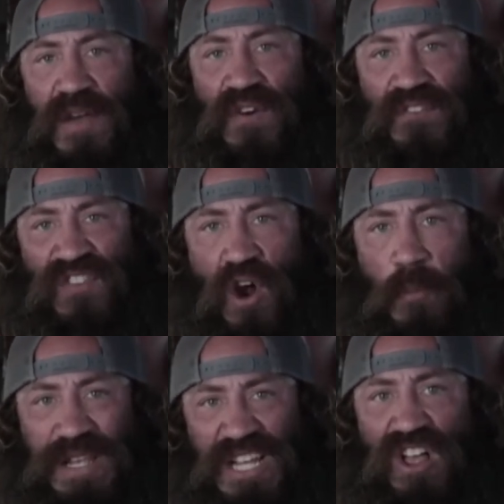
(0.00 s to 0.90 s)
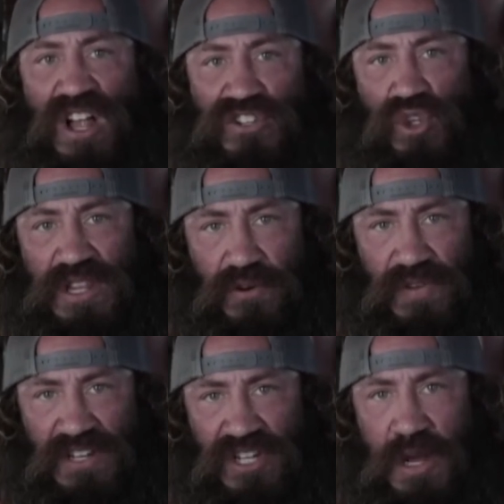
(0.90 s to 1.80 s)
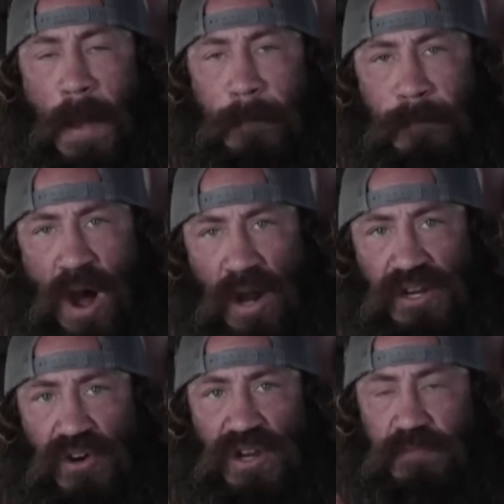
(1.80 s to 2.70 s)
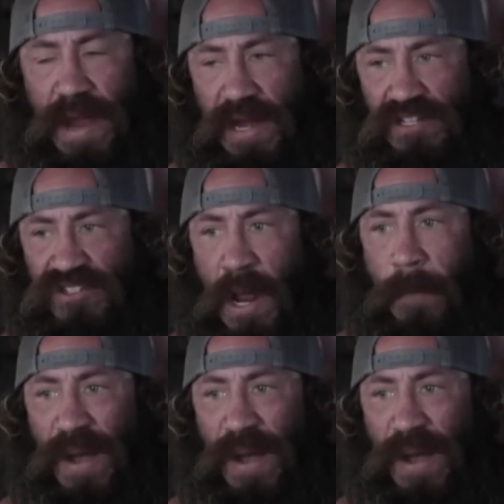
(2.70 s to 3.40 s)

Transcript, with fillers: for pharmacological intervention monitored and managed